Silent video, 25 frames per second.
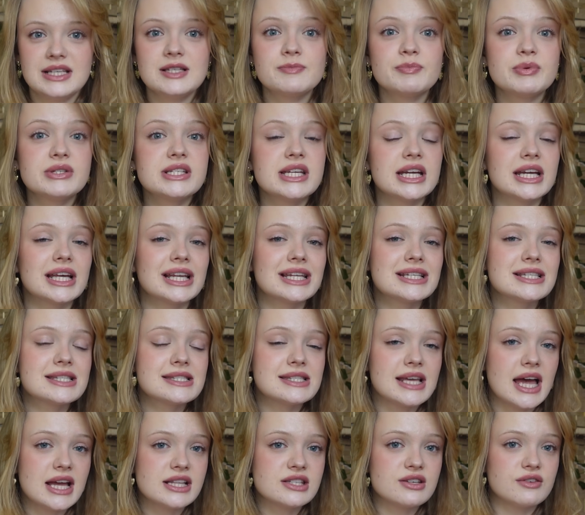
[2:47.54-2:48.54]
This particular
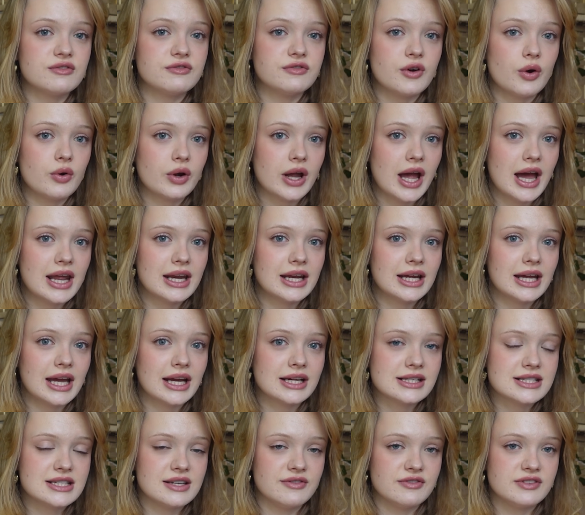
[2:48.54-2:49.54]
set of volcanic
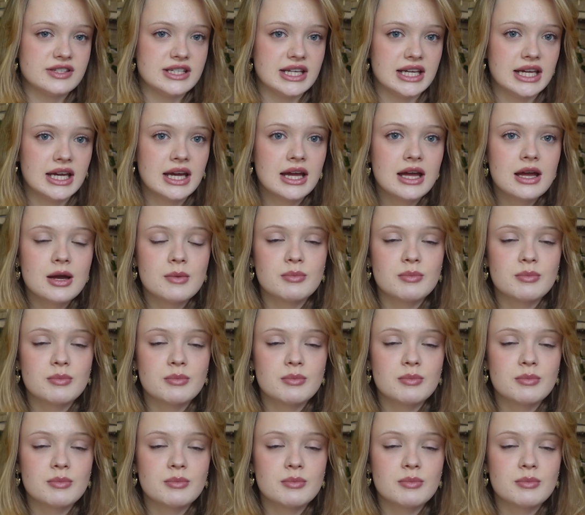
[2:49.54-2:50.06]
activity